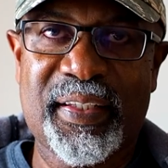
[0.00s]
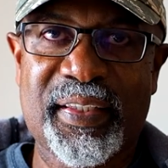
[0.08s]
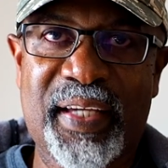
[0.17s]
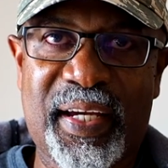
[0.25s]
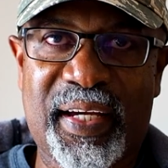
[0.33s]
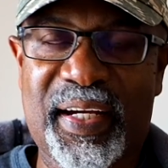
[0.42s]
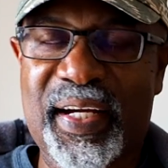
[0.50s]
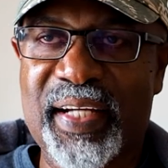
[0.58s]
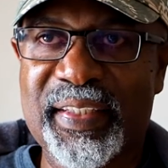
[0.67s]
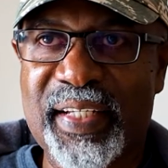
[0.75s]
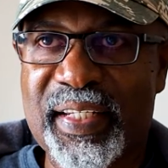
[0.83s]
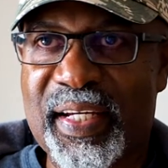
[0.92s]
Yeah,
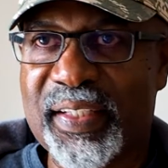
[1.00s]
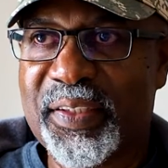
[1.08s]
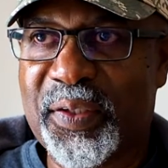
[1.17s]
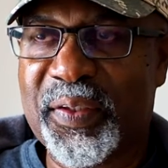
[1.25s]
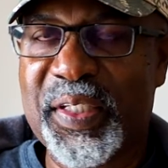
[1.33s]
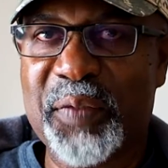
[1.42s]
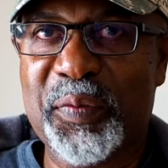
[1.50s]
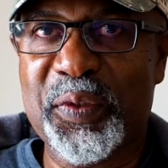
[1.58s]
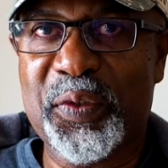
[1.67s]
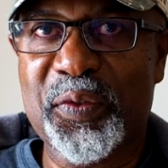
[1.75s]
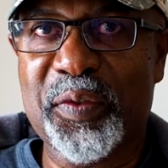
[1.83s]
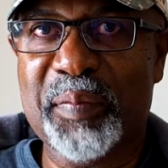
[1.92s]
and then you know, he
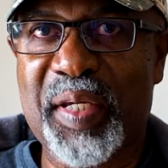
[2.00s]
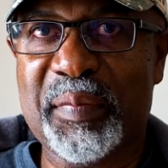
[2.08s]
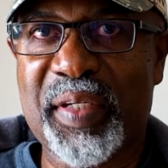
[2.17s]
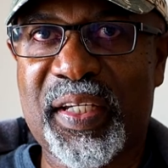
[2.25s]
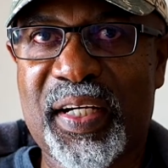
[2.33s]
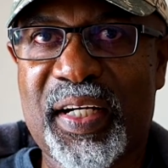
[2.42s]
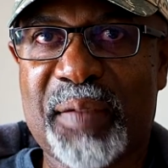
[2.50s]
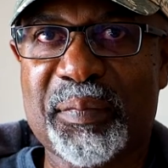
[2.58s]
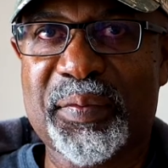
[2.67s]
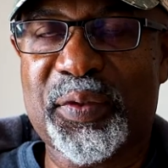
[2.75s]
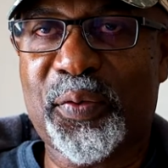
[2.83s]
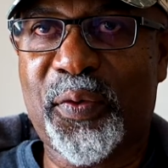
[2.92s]
would do maybe
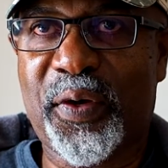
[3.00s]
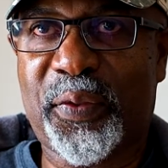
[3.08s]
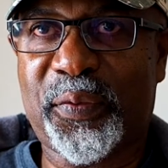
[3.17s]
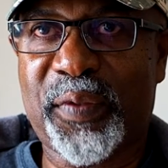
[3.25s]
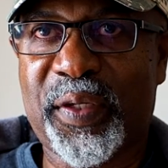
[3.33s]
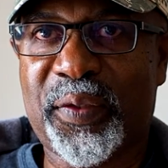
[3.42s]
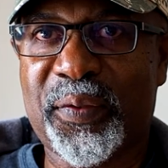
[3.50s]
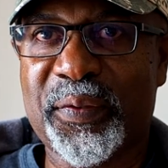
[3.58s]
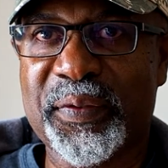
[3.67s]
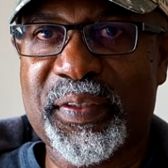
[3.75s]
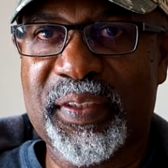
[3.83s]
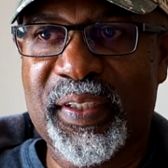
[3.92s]
2 or 3 of
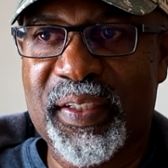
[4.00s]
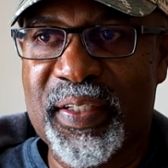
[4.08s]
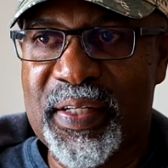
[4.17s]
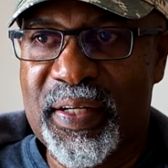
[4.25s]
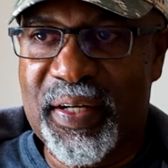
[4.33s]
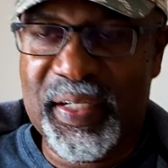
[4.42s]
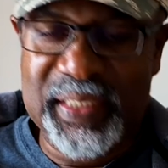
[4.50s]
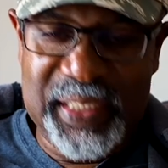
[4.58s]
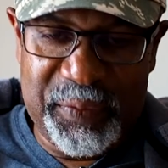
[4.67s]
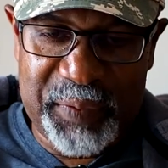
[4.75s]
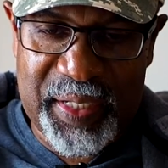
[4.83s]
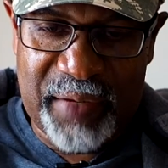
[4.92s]
those
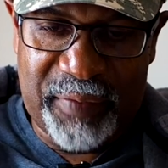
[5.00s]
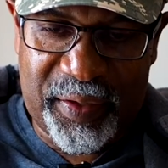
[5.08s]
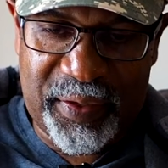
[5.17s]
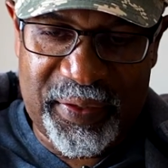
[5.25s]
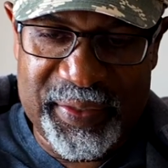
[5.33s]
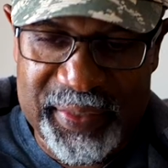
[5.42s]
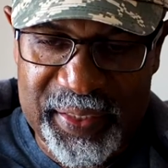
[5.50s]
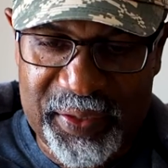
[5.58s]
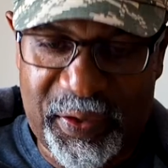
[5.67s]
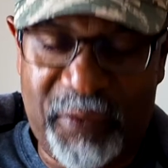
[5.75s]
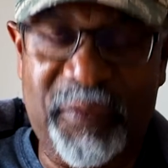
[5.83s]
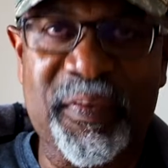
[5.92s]
until we have a
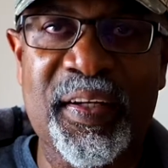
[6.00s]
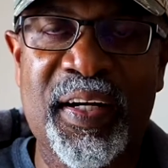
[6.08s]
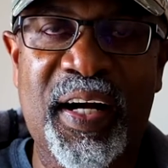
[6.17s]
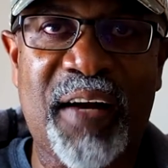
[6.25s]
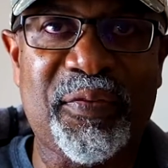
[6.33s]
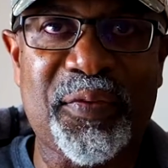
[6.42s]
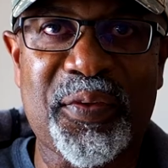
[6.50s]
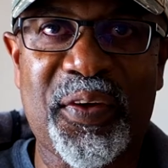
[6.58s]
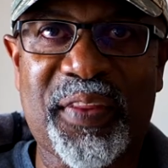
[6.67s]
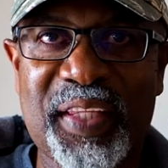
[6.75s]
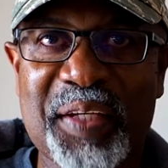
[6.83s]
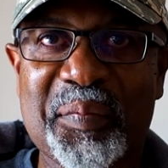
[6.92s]
container of
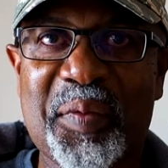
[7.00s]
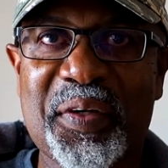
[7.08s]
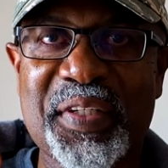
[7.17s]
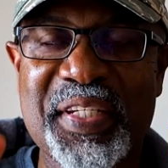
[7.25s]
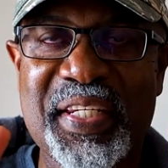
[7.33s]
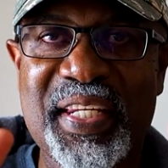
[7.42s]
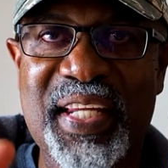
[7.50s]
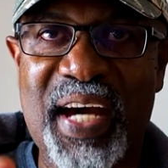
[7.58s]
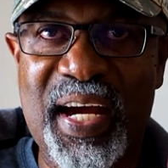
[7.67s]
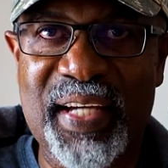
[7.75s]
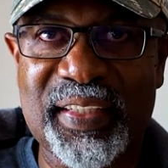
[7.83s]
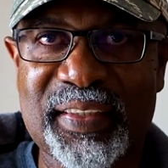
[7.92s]
nothing but
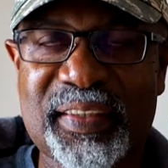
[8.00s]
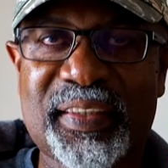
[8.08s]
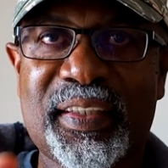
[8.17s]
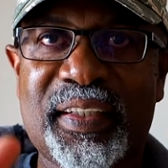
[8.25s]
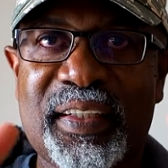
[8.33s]
nice